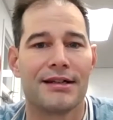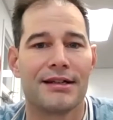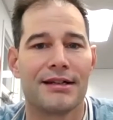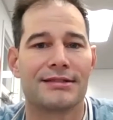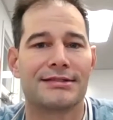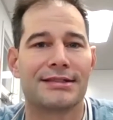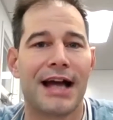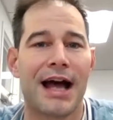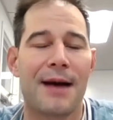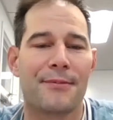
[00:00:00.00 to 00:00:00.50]

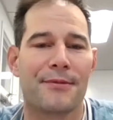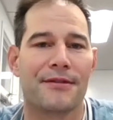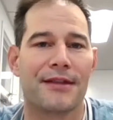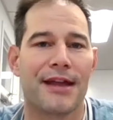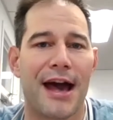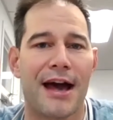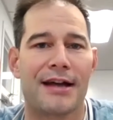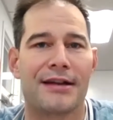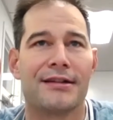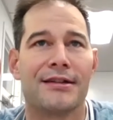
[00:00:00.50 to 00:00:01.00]
And on
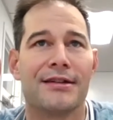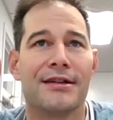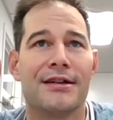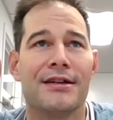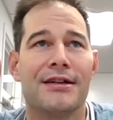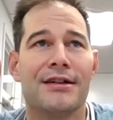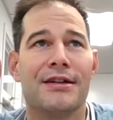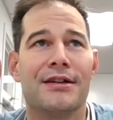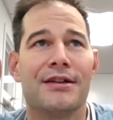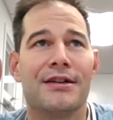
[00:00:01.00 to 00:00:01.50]
top of that,
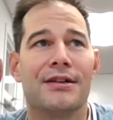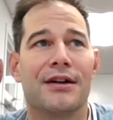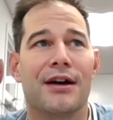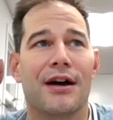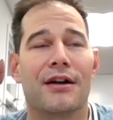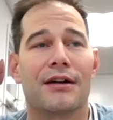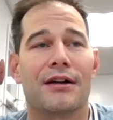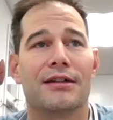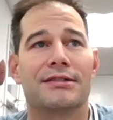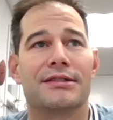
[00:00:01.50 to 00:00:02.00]

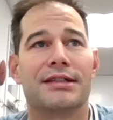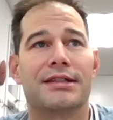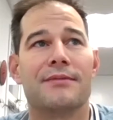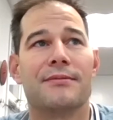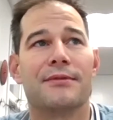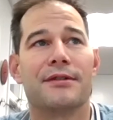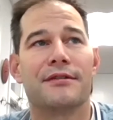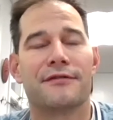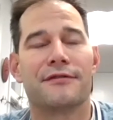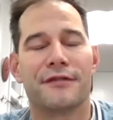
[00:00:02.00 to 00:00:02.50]
our
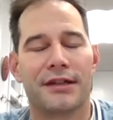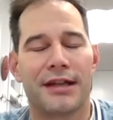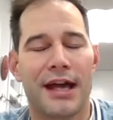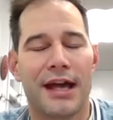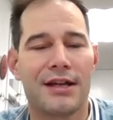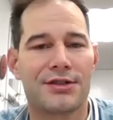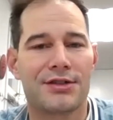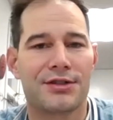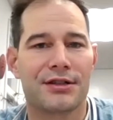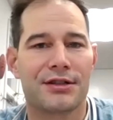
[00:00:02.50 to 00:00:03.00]

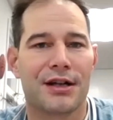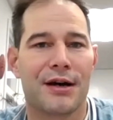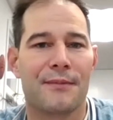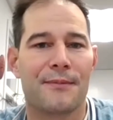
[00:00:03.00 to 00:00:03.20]
dehumidification